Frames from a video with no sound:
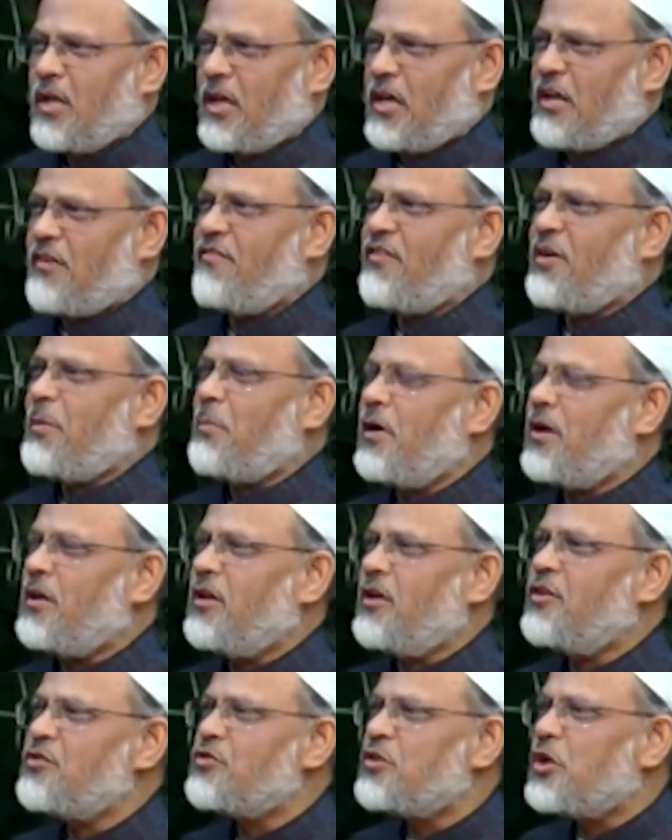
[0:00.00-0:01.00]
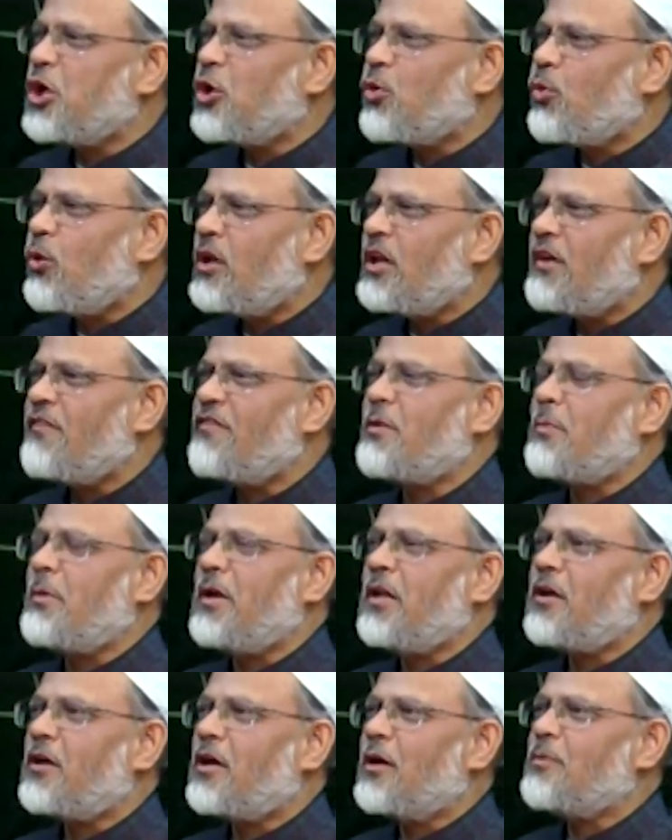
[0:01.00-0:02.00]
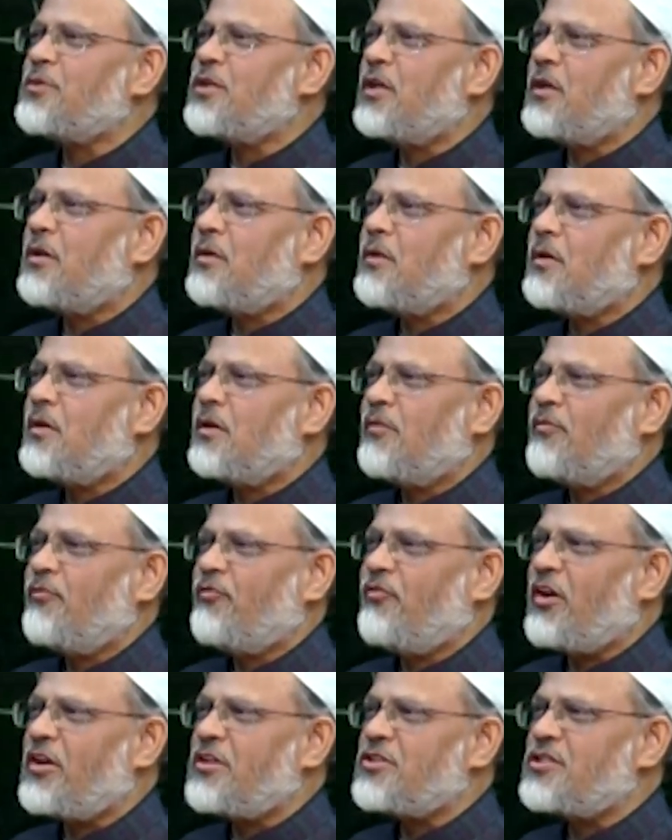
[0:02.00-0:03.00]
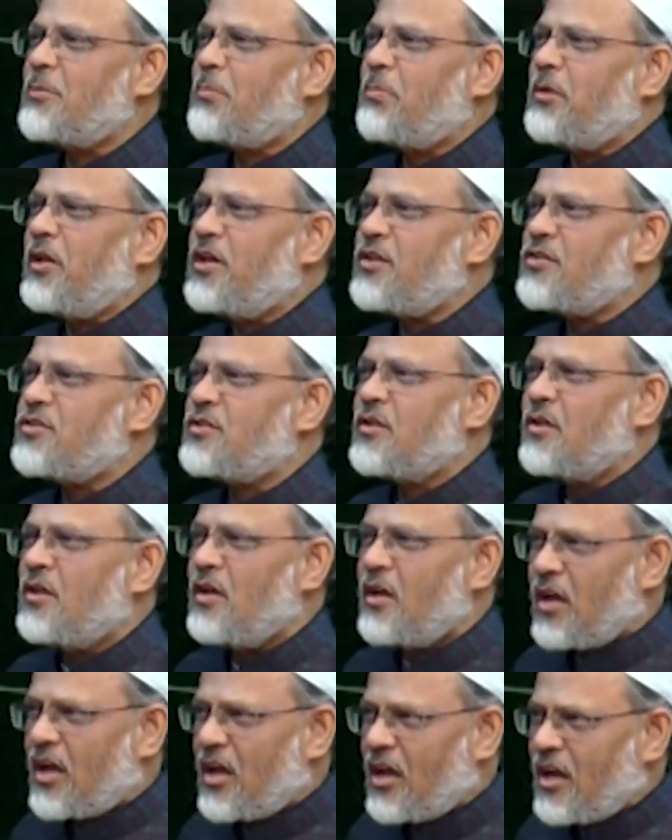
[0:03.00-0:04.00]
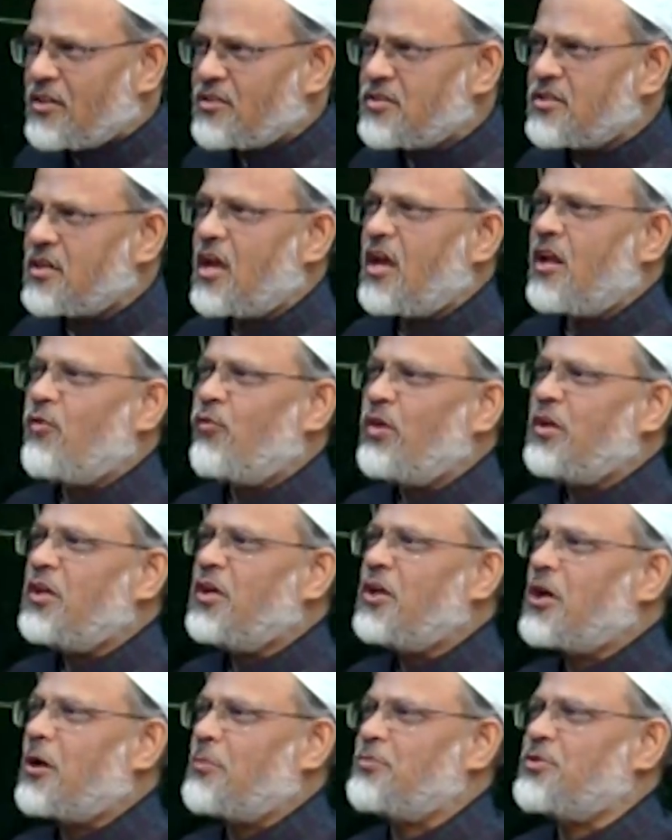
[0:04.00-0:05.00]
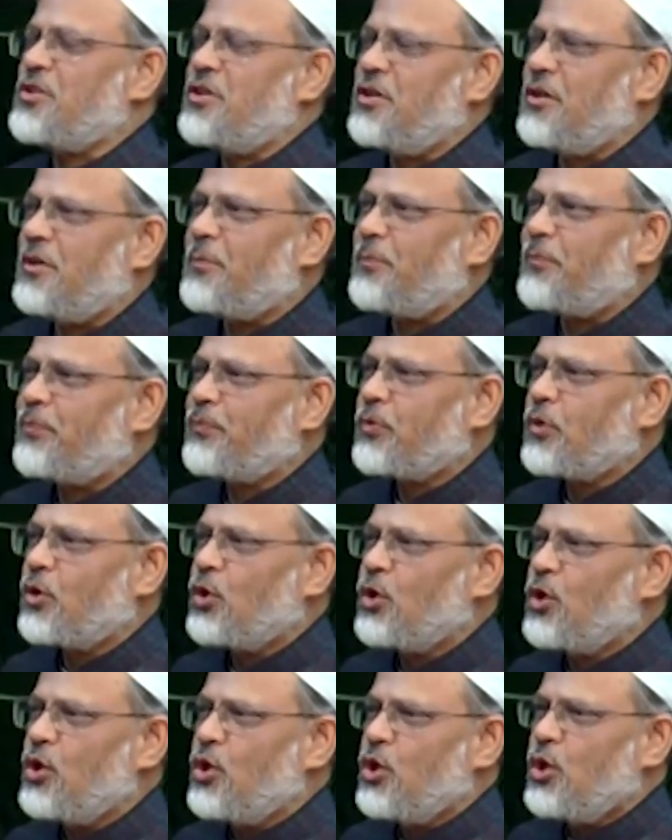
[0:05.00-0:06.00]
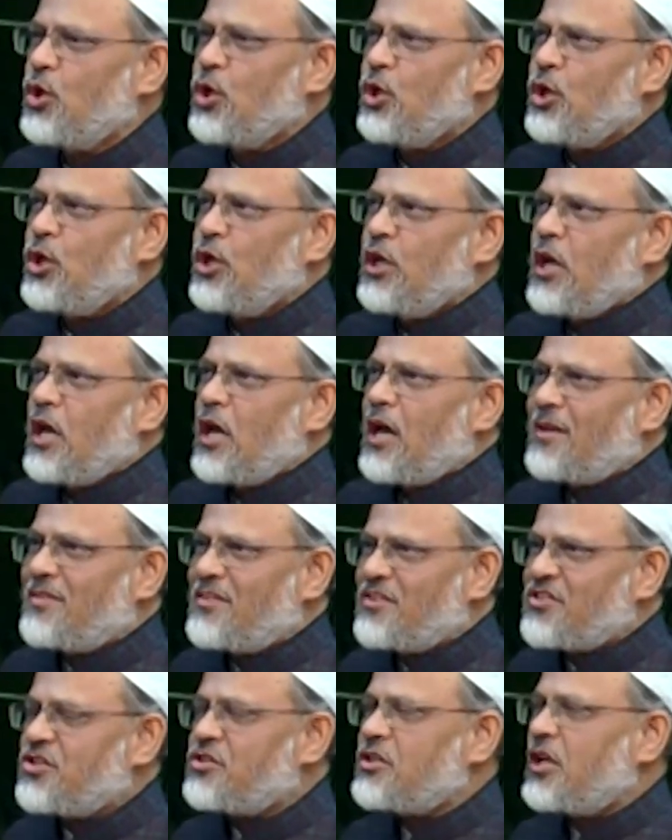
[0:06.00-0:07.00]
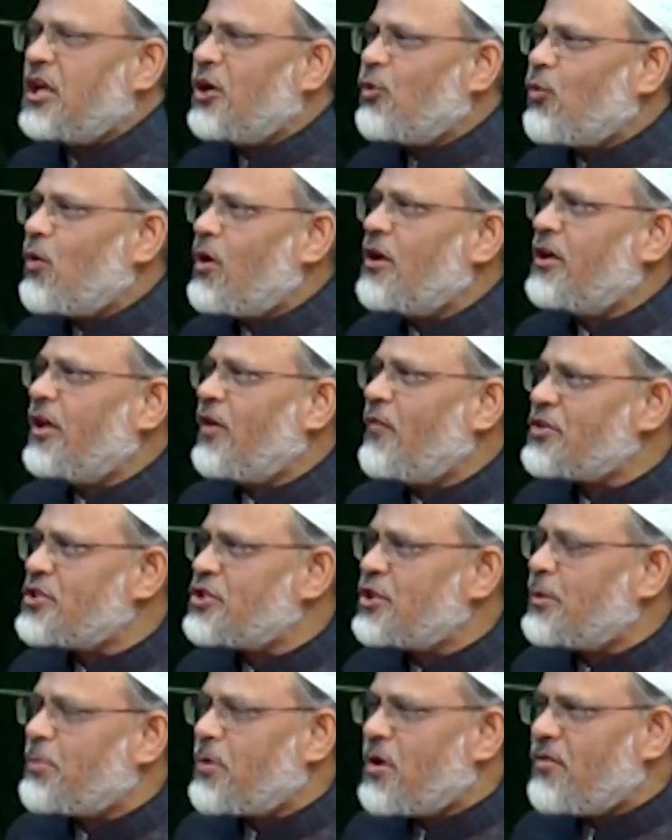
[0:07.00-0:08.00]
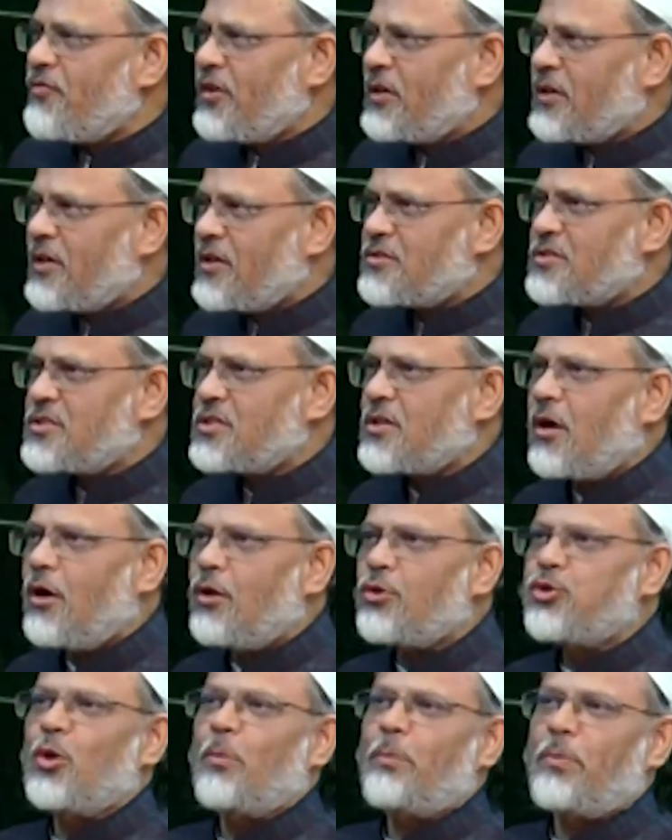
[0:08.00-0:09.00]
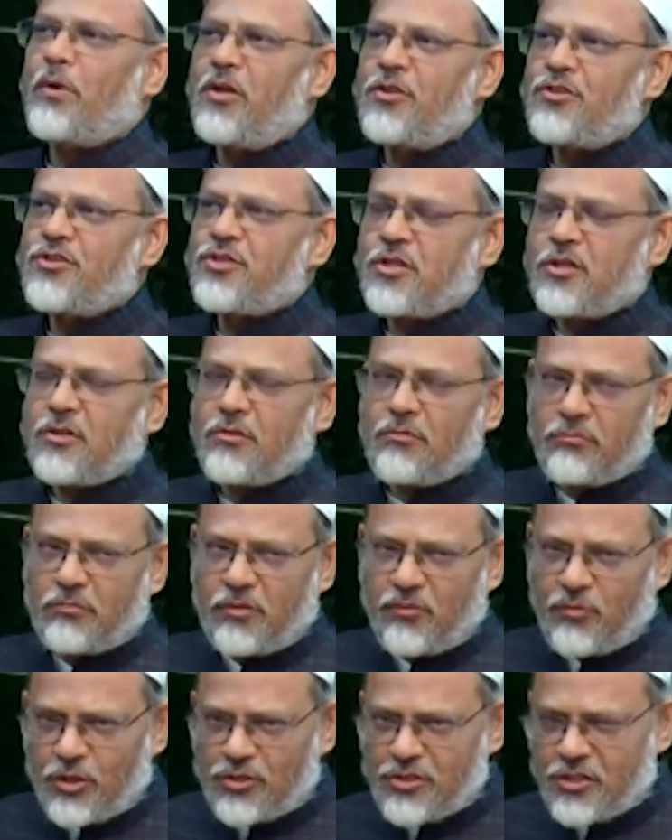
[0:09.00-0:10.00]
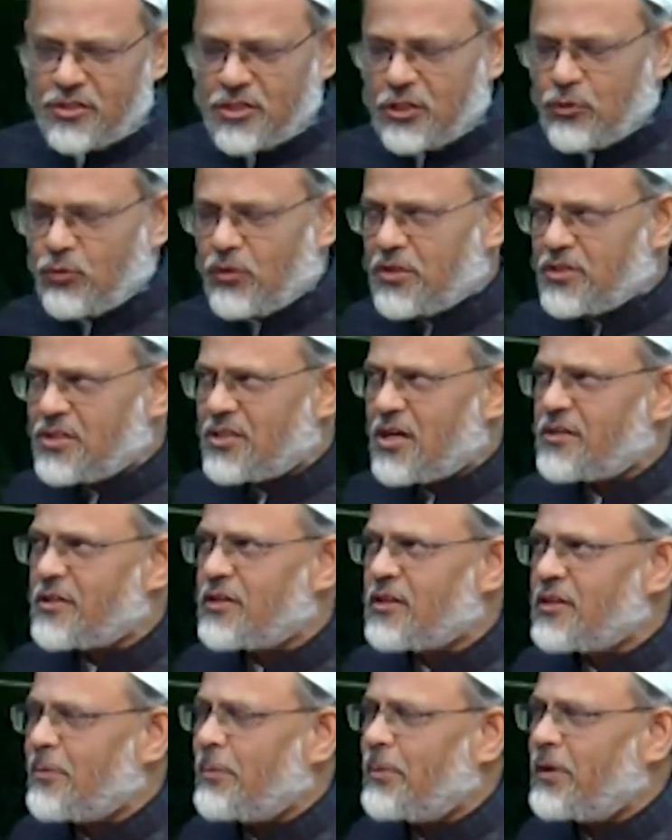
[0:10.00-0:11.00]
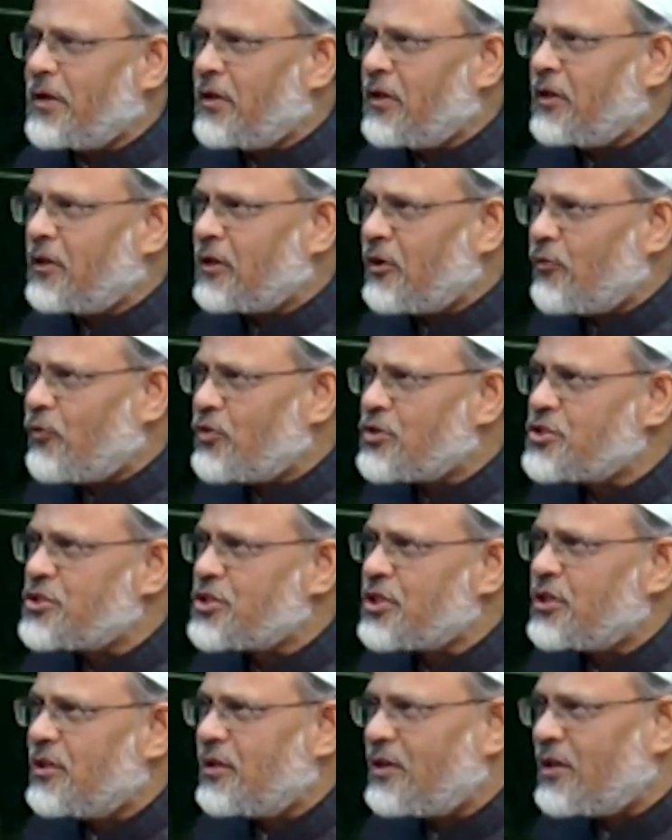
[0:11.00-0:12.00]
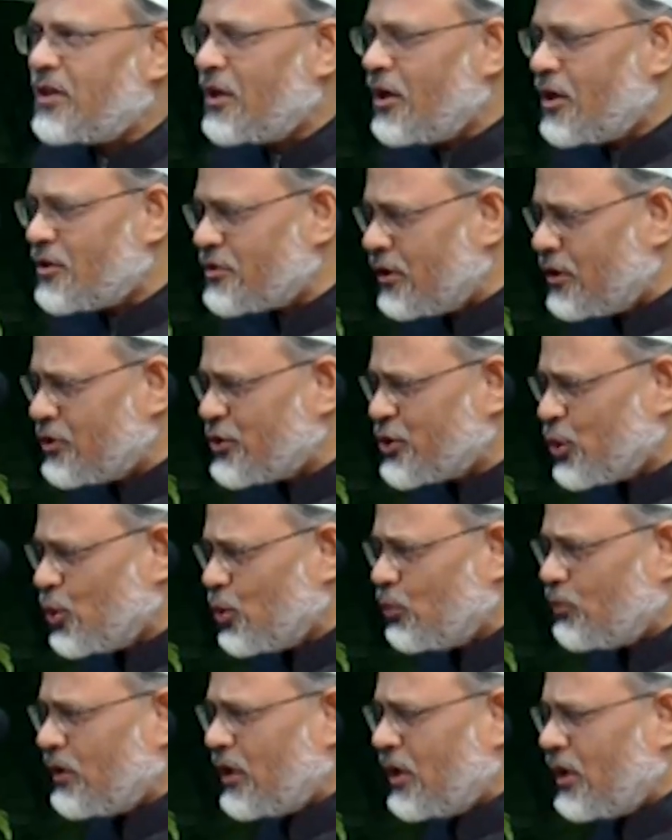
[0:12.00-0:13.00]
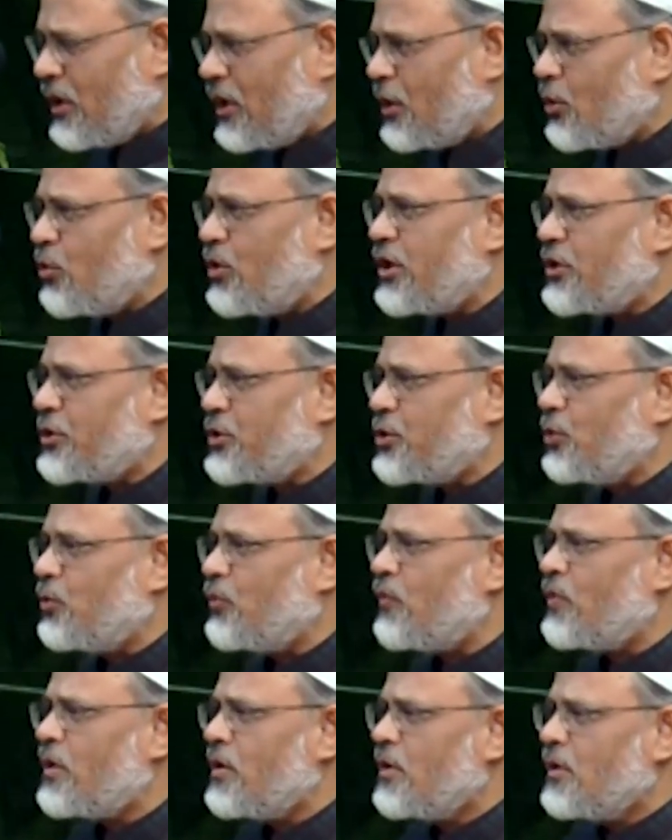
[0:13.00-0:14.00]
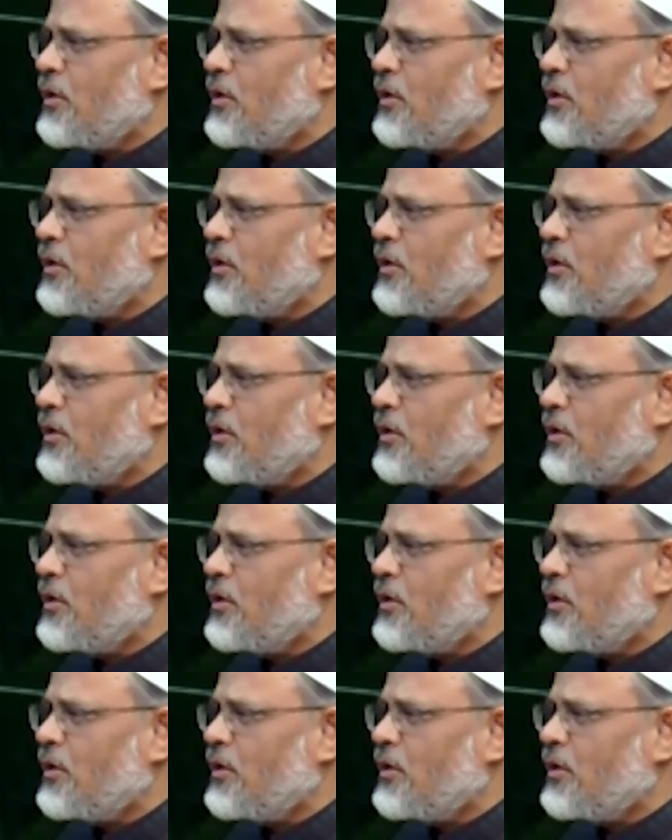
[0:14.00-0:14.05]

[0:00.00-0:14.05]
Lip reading: Everybody is equal. Everybody comes and finds the place as and when he comes in. This is the equality which the Prophet has also preached. The verses that were recited in the beginning and which Riyaz also alluded to.